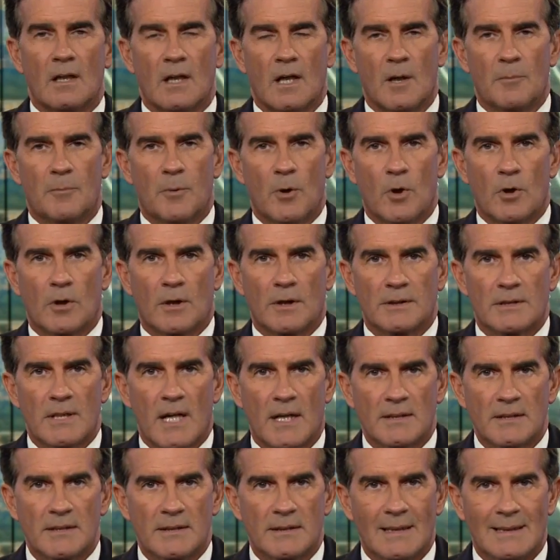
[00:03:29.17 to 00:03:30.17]
A poll
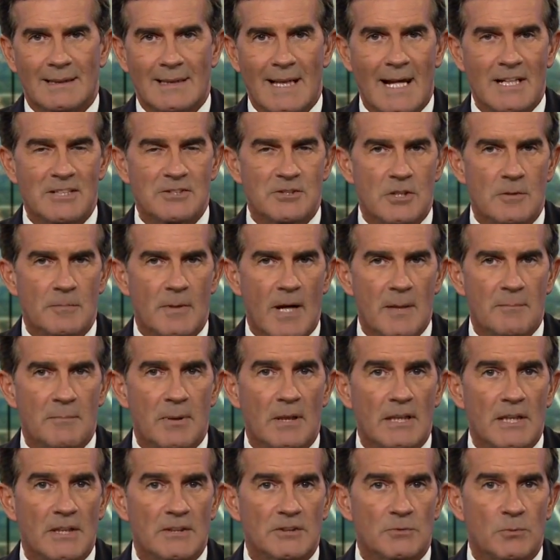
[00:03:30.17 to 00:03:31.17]
conducted last year by
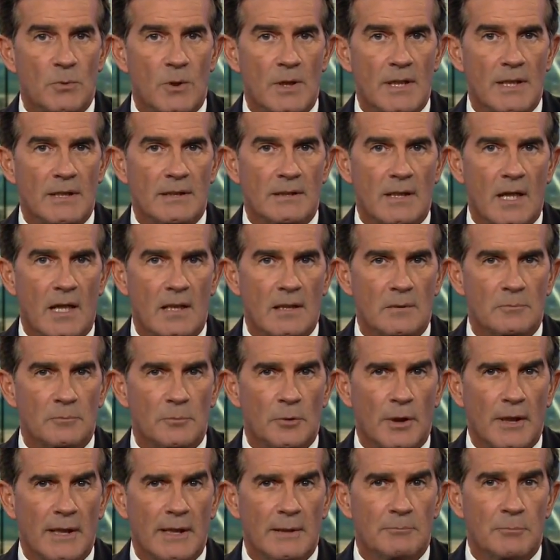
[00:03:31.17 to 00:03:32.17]
Police One and
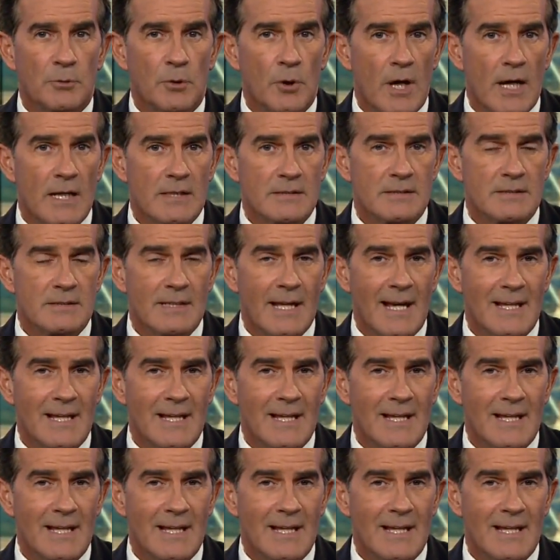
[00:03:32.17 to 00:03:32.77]
Calibre Press